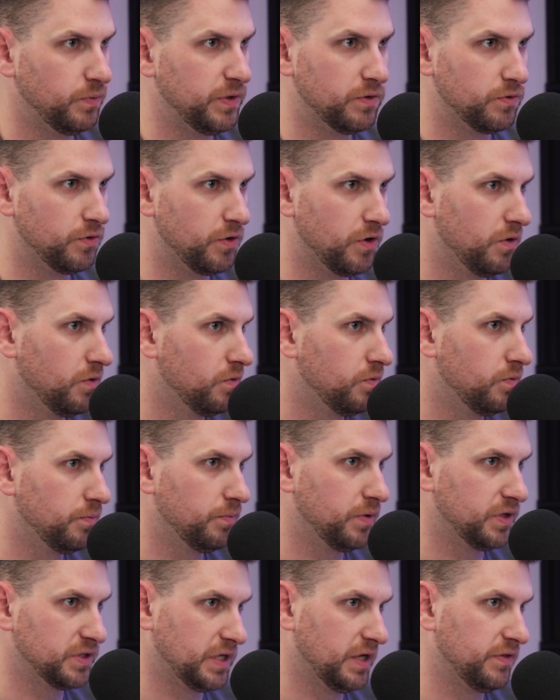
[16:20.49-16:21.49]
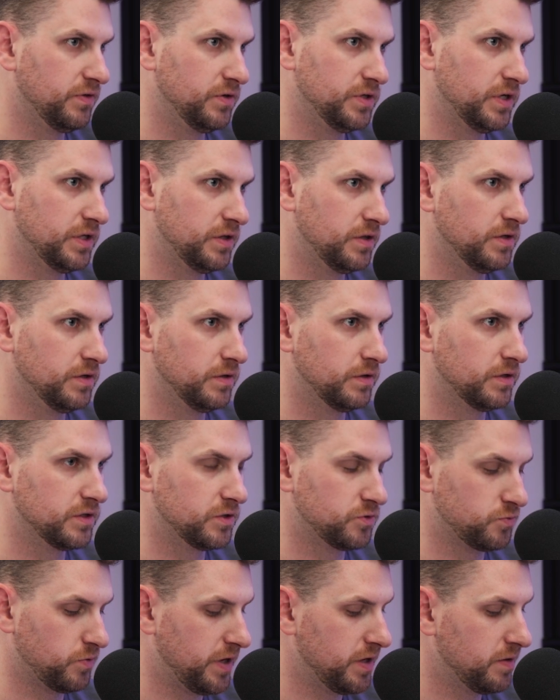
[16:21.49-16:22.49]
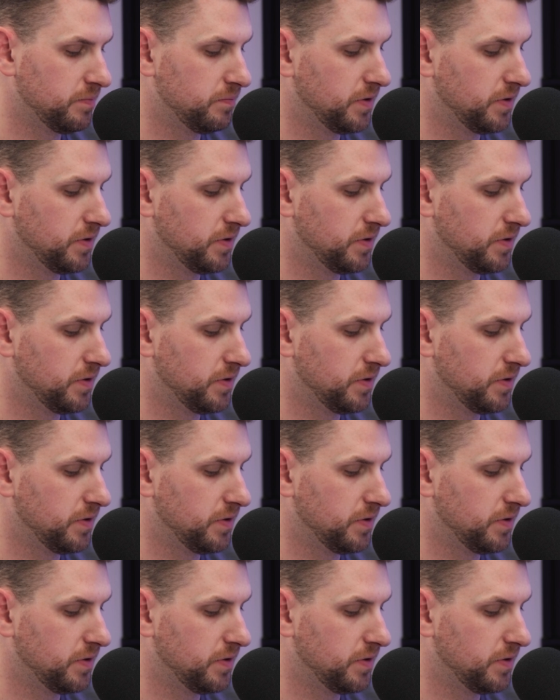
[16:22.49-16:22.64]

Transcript: We don't know, because again, because it's rare.